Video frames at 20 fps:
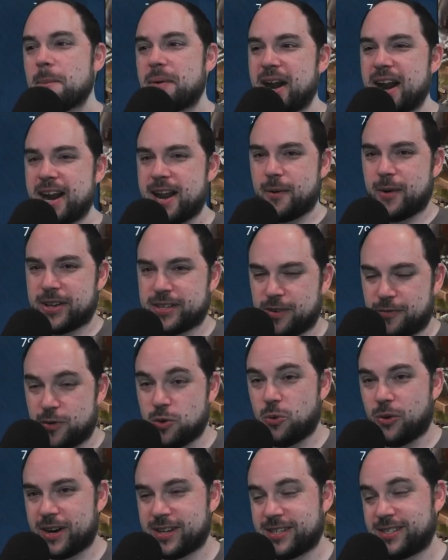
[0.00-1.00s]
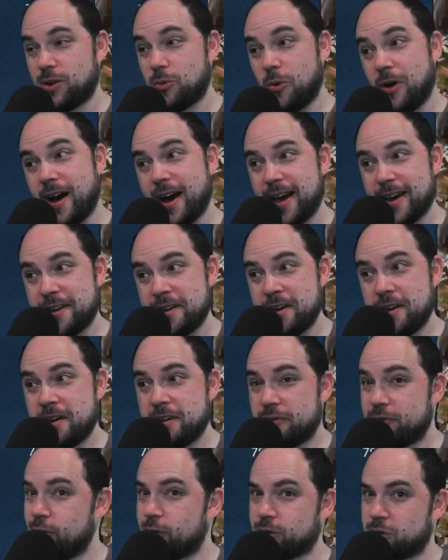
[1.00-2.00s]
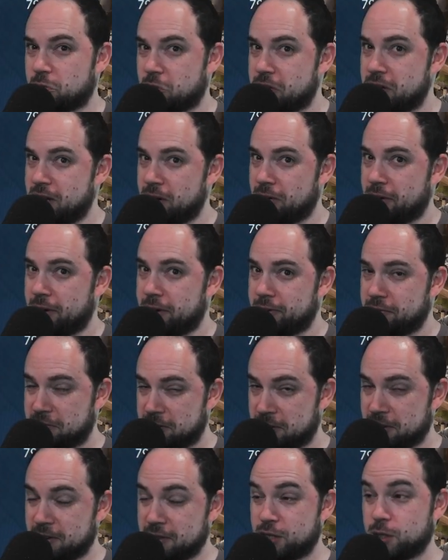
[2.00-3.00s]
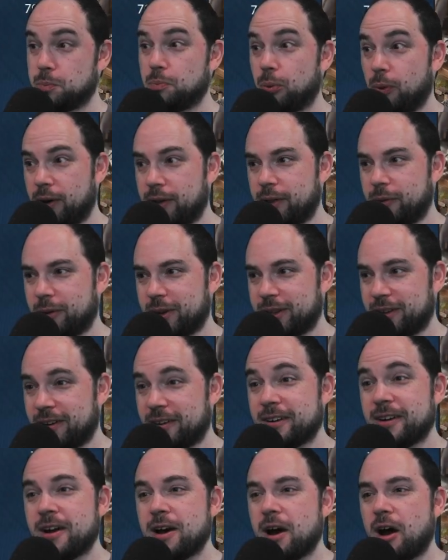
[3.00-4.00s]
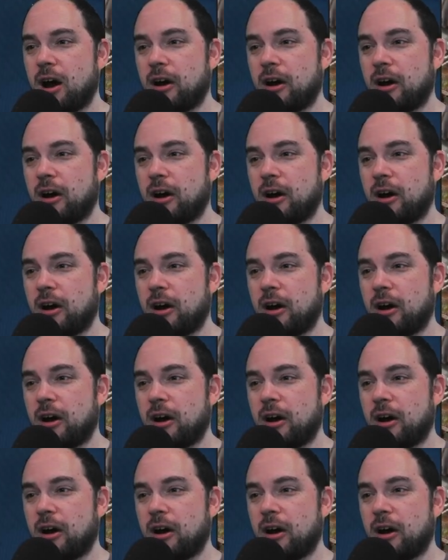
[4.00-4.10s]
But anyways, if you want to see why those 3 heroes, spoiler alert,